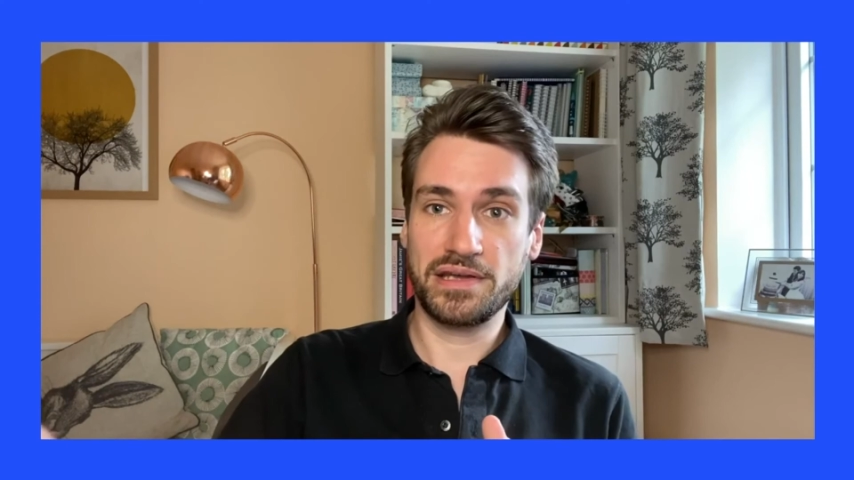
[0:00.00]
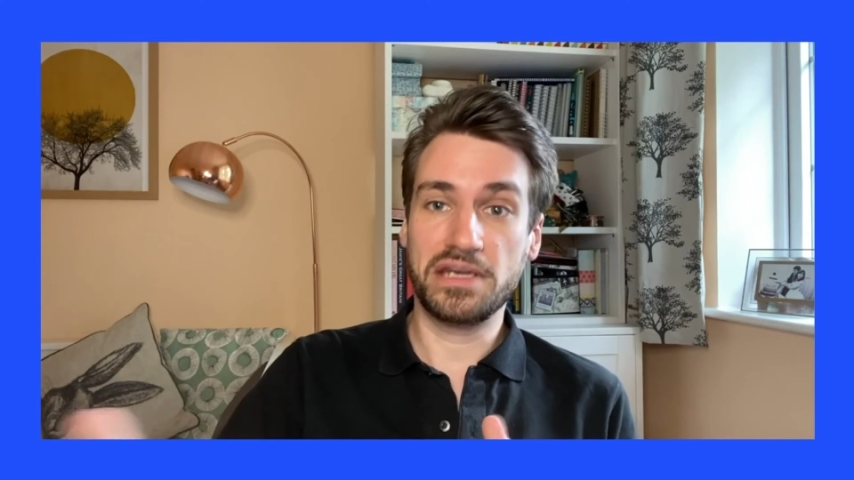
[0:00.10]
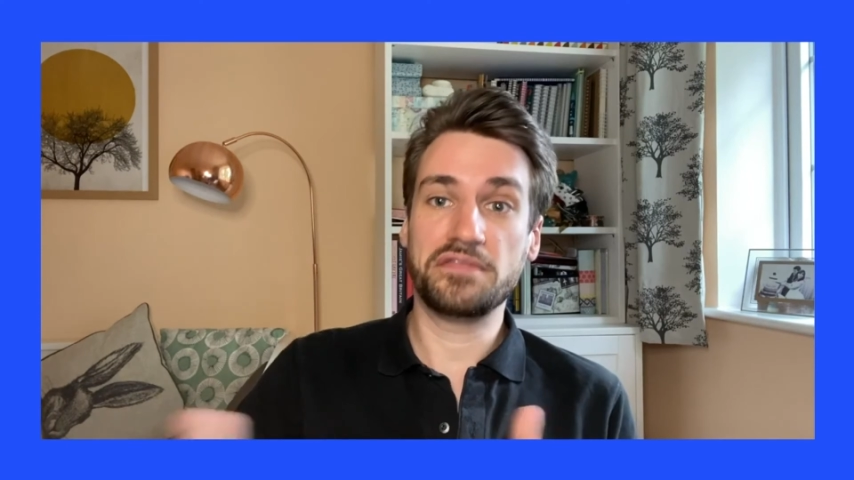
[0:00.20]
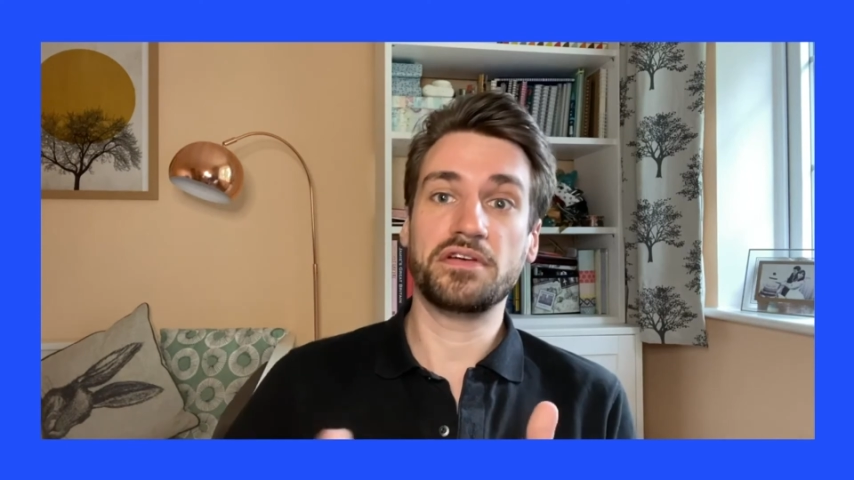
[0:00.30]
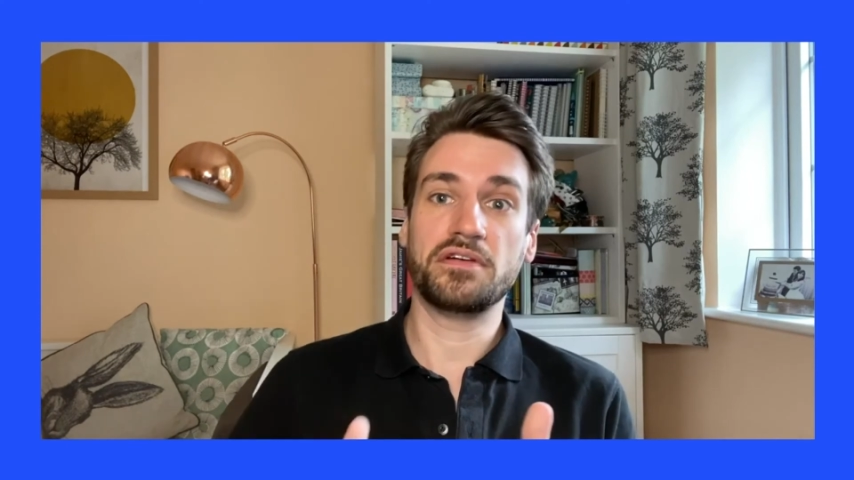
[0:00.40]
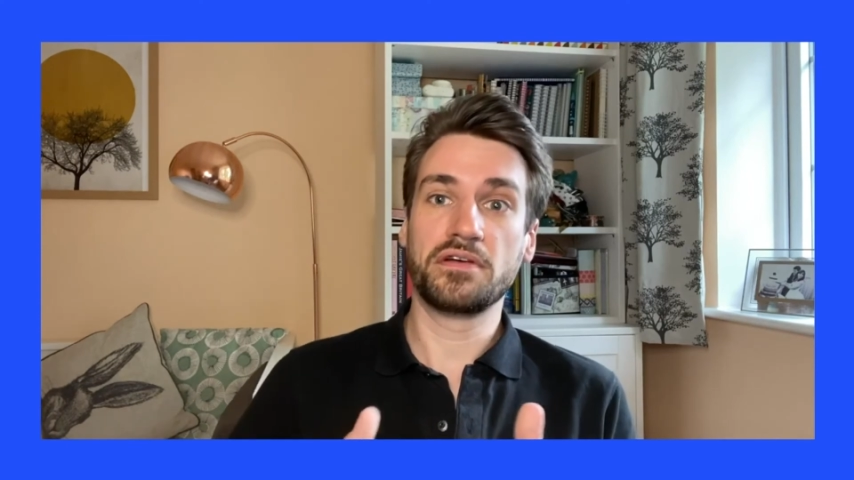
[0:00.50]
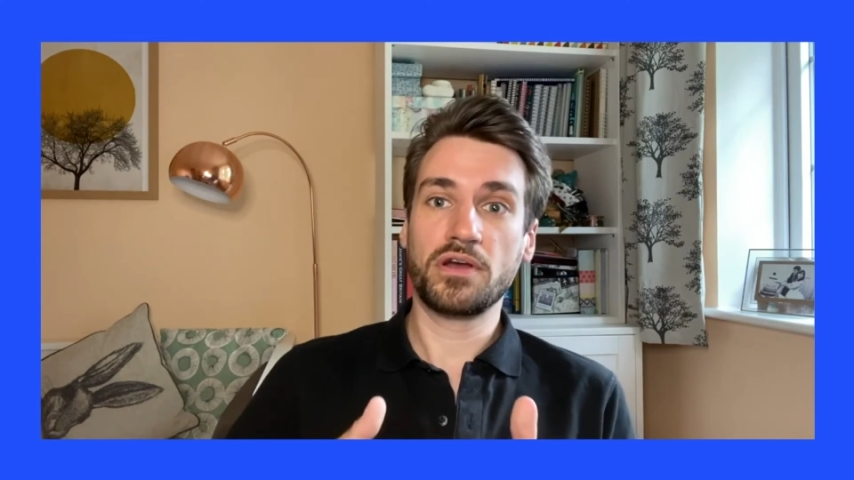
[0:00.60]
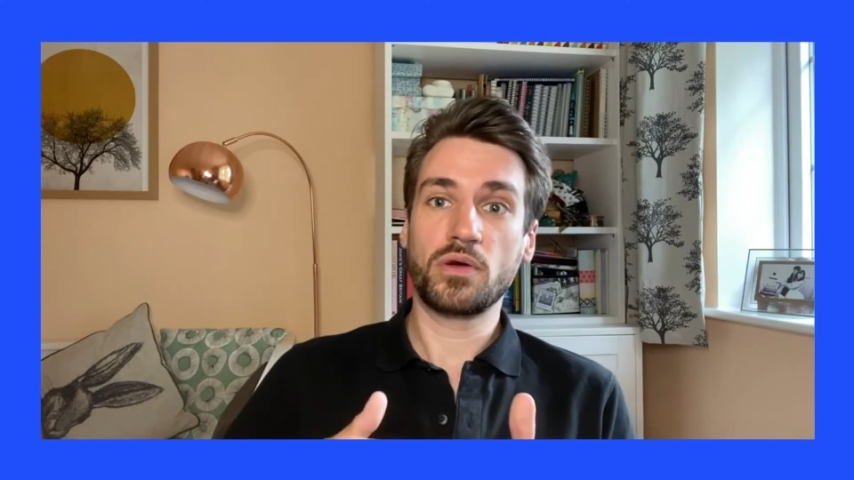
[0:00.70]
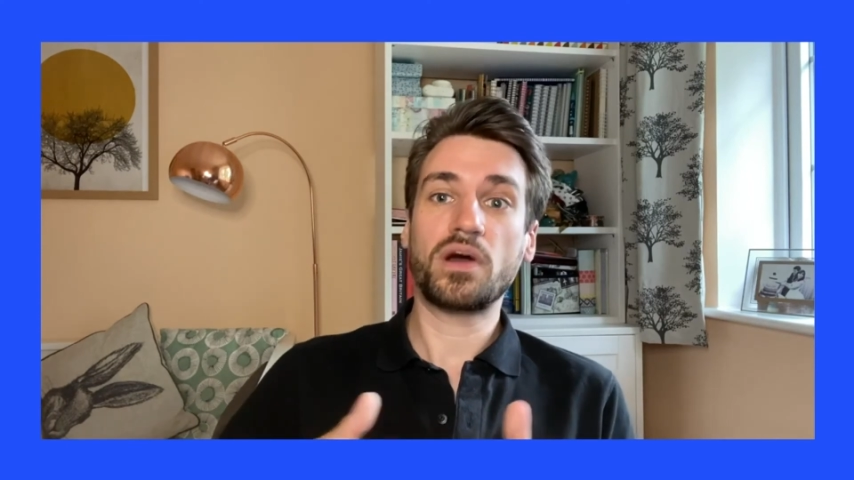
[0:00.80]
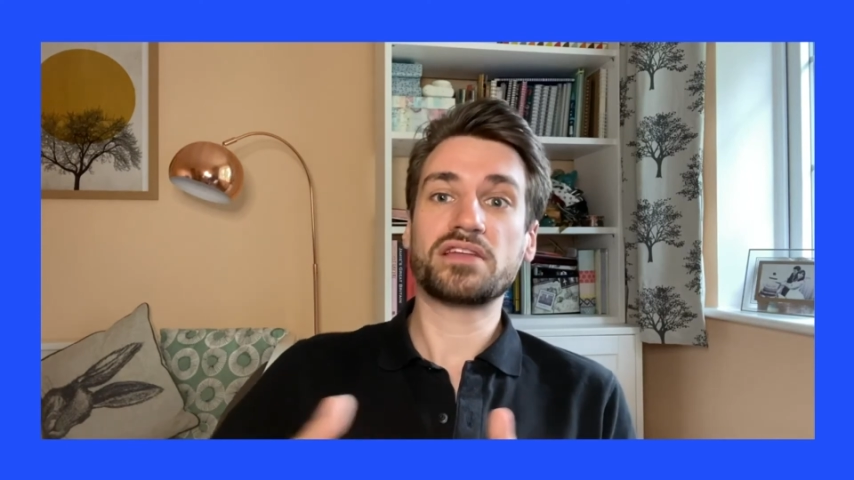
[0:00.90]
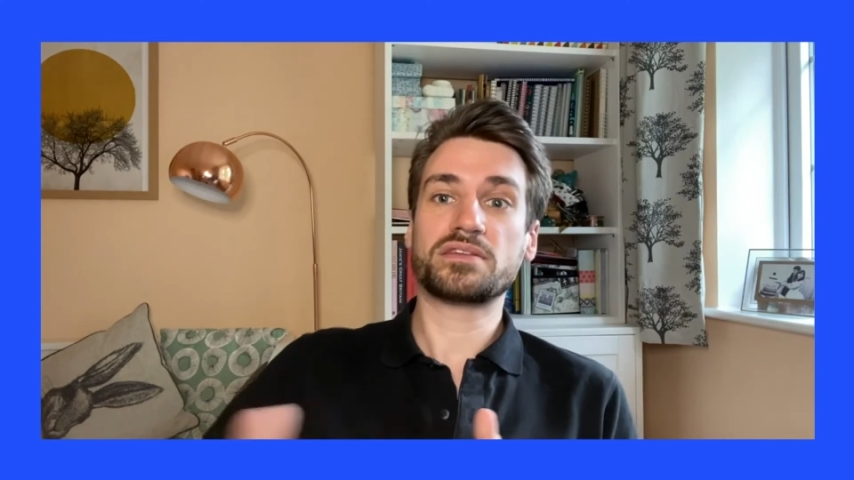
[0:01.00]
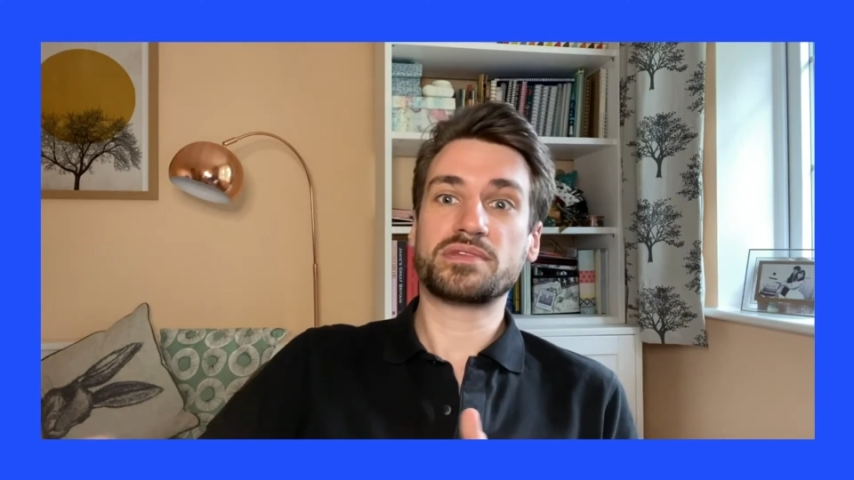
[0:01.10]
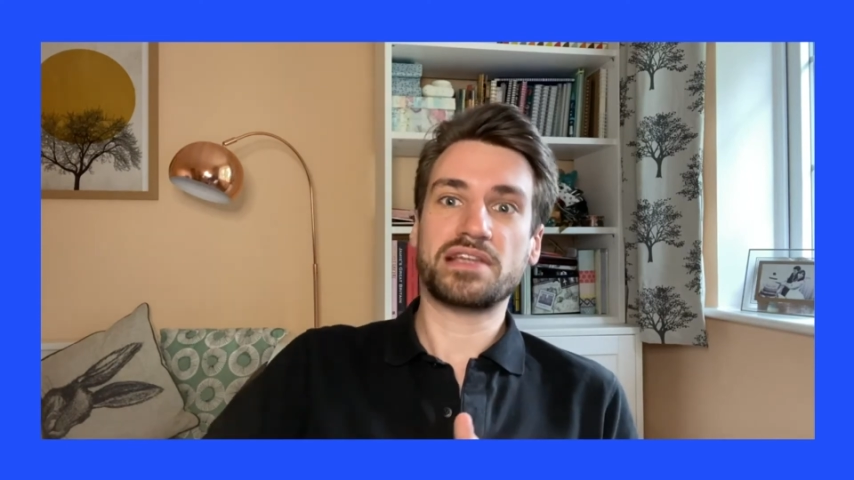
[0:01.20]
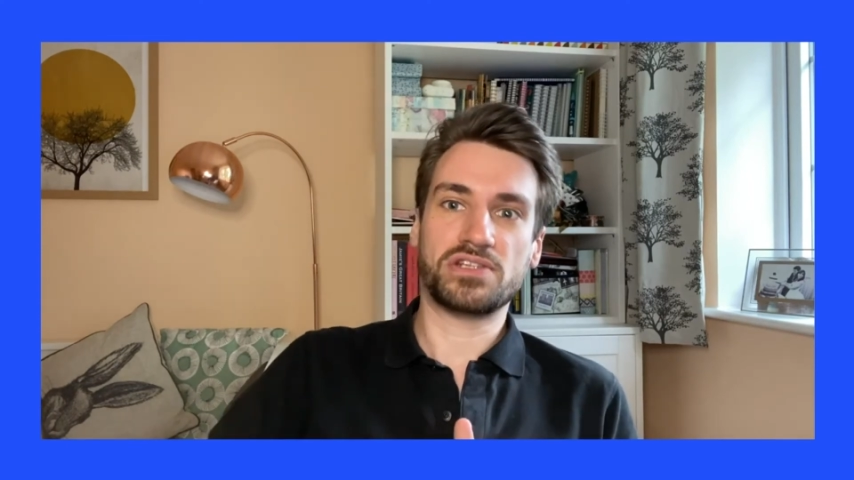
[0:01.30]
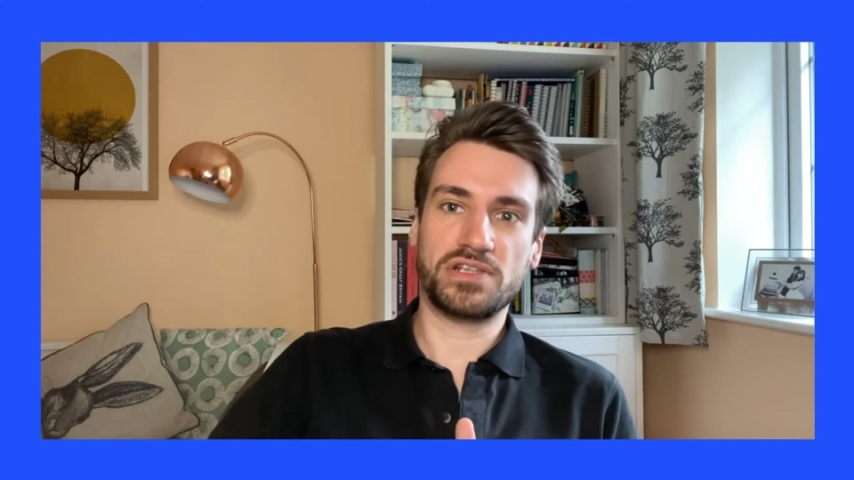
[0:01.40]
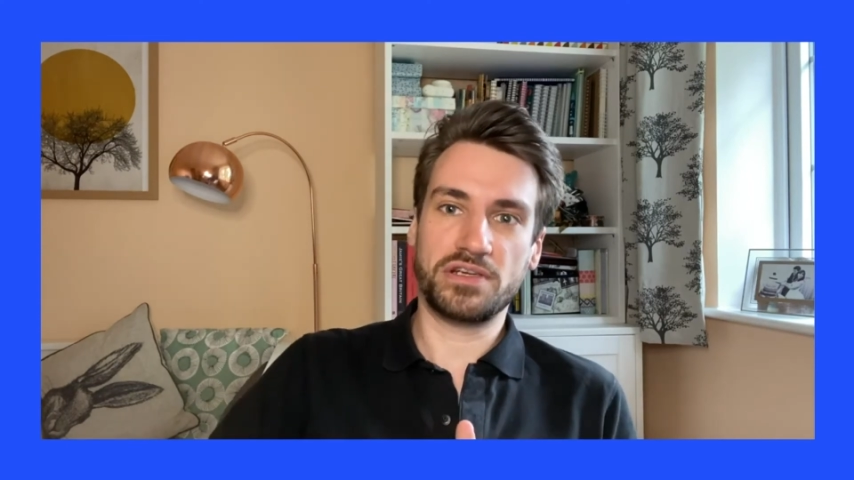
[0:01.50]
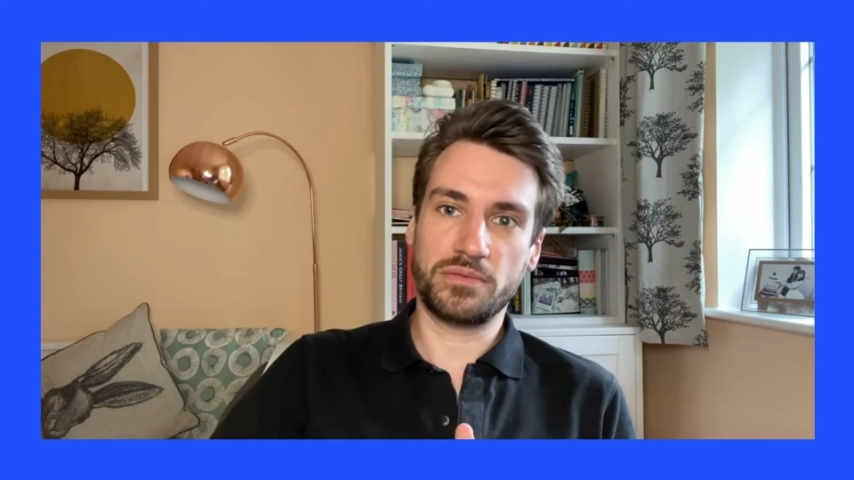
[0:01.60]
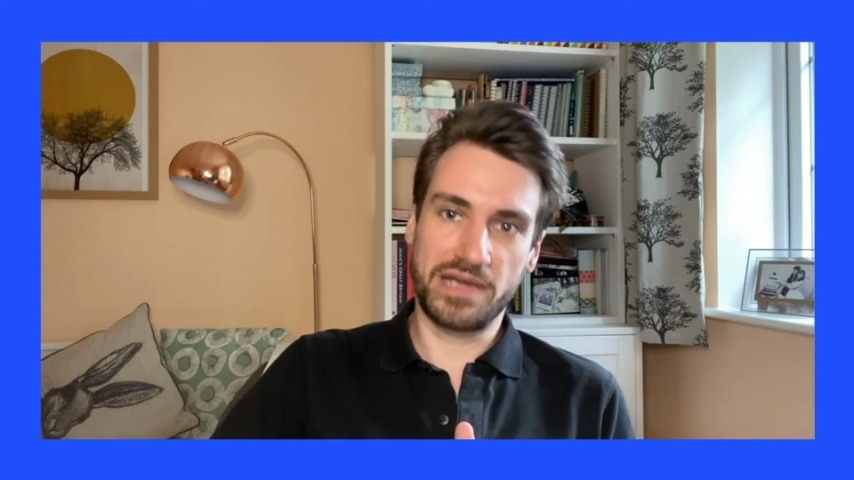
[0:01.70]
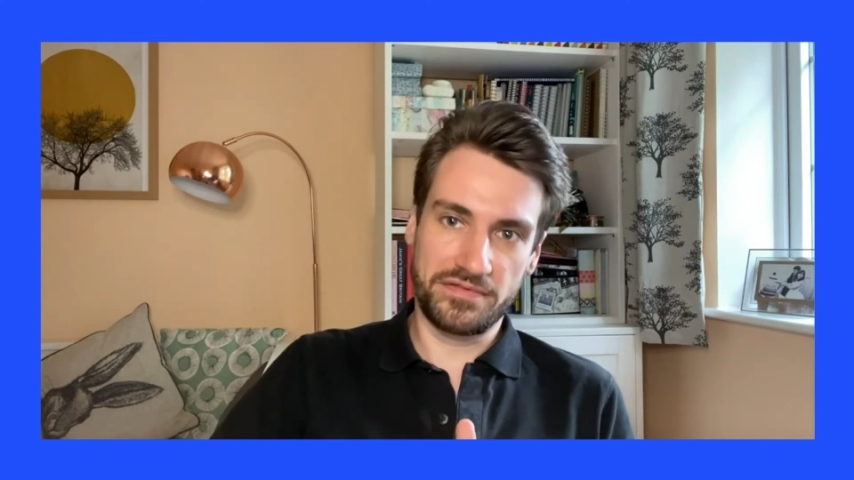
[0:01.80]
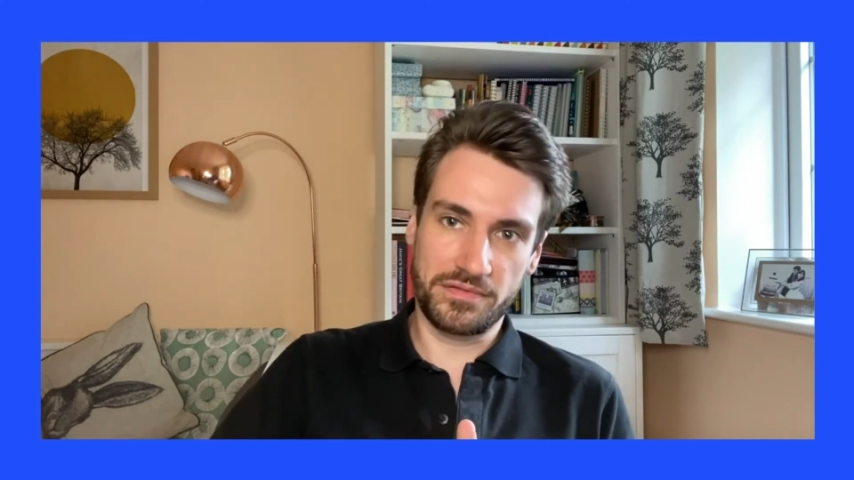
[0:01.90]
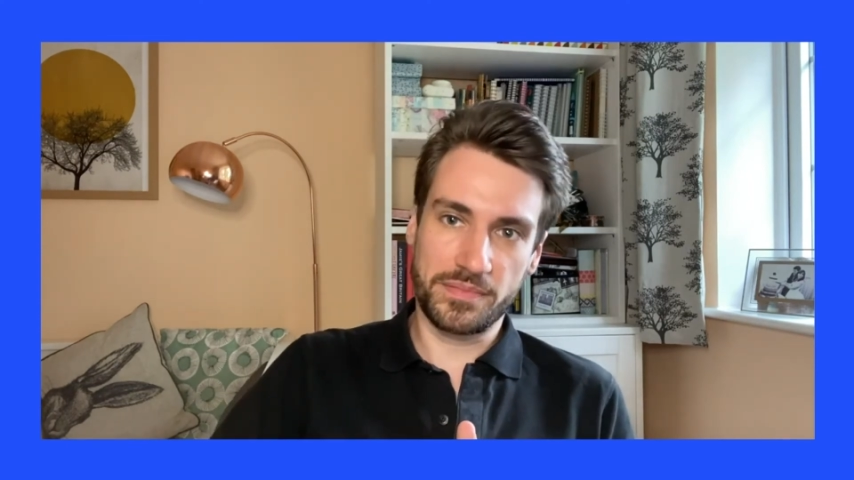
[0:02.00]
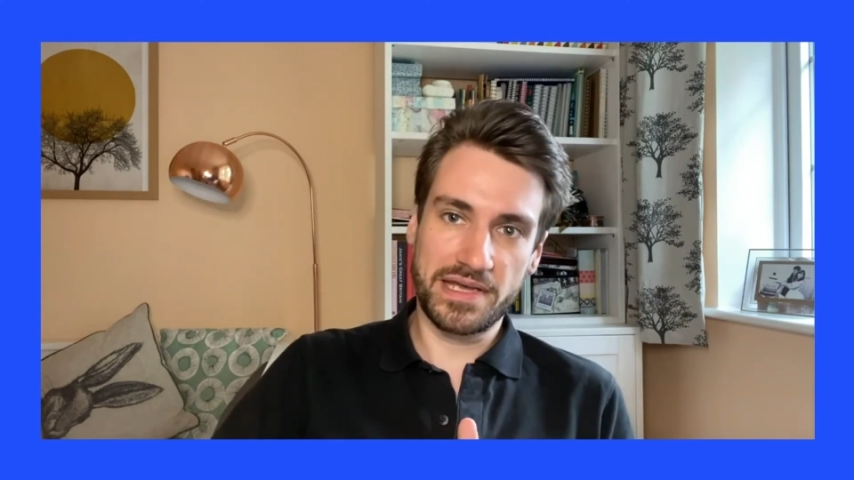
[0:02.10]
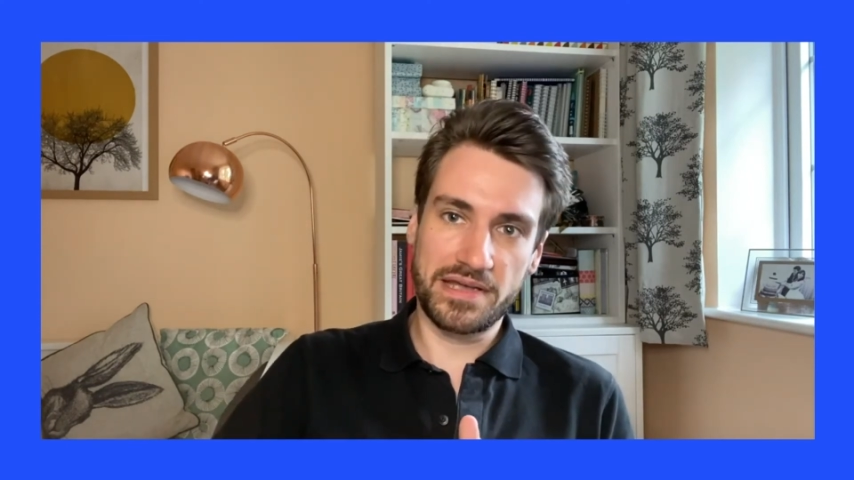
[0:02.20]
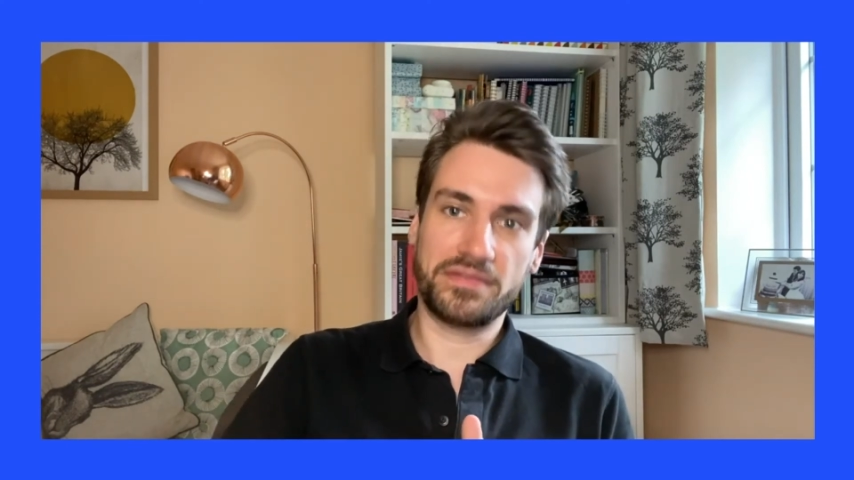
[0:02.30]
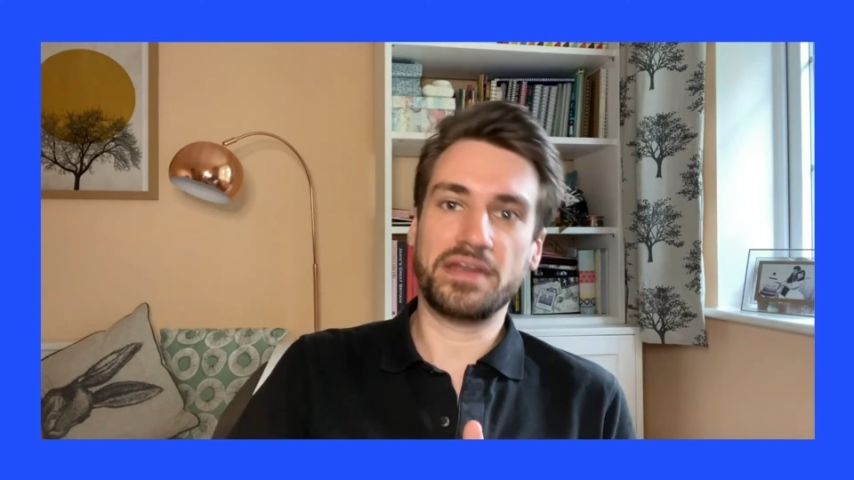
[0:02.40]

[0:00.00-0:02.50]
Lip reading: And if you're quite substantially away from that,